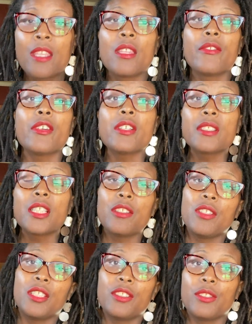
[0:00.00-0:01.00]
The first thing you
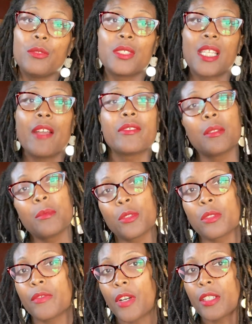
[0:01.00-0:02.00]
need to do is have some
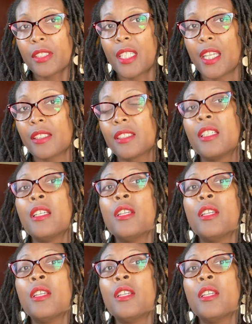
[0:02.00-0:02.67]
sort of architect,